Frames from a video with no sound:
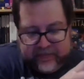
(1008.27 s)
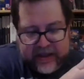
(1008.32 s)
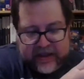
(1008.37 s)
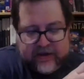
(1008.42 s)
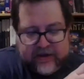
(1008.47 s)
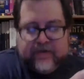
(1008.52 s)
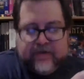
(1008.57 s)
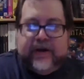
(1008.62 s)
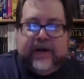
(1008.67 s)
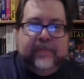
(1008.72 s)

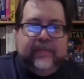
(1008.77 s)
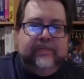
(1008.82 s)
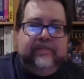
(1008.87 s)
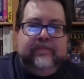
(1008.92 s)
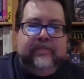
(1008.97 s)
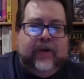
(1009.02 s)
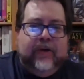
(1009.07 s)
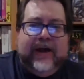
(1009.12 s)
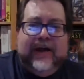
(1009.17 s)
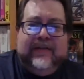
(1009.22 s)
egg cream,
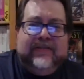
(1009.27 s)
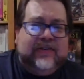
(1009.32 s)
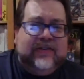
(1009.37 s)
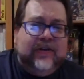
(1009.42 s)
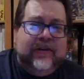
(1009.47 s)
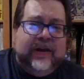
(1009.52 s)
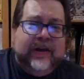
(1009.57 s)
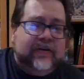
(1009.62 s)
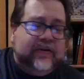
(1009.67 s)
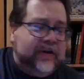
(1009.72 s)
why it's
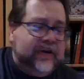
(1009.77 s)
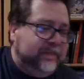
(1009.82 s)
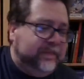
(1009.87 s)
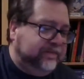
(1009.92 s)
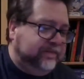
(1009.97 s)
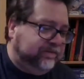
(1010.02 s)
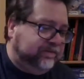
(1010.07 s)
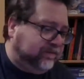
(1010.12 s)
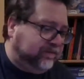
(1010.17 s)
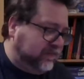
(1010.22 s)
called egg cream,